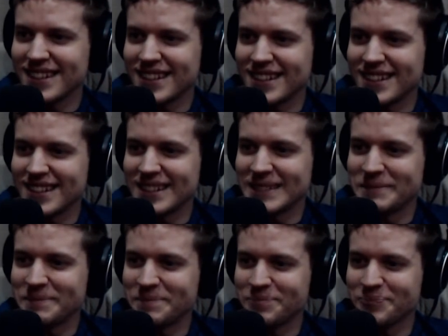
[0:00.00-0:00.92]

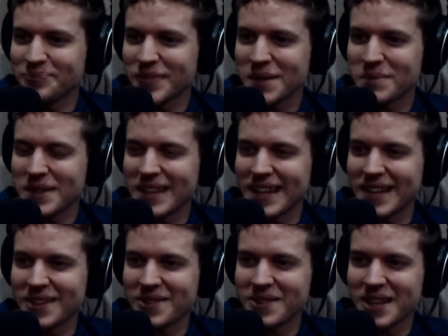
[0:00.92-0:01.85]
But
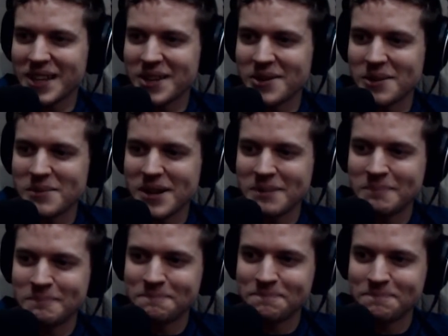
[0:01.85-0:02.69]
thank you, Omnom.